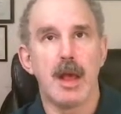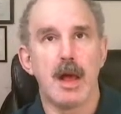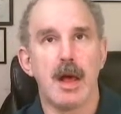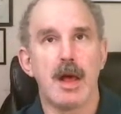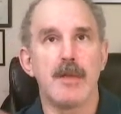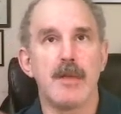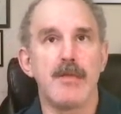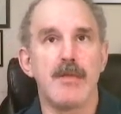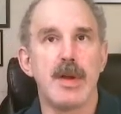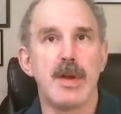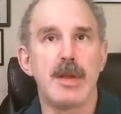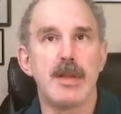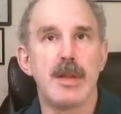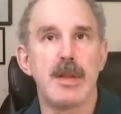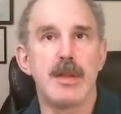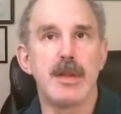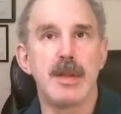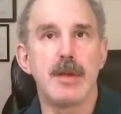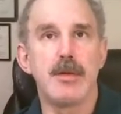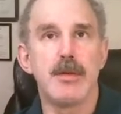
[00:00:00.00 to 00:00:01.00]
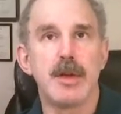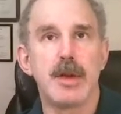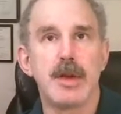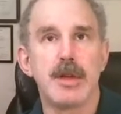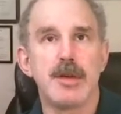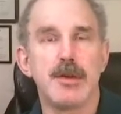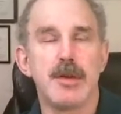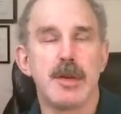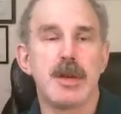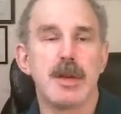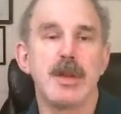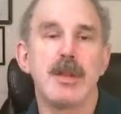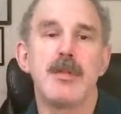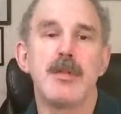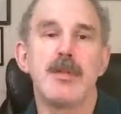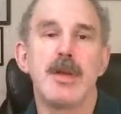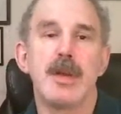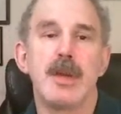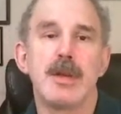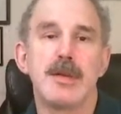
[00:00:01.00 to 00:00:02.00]
I'll find that they will get triggered in
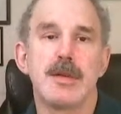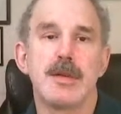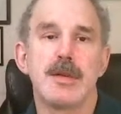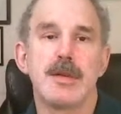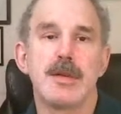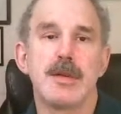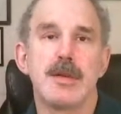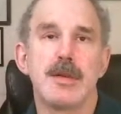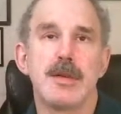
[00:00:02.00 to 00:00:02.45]
the present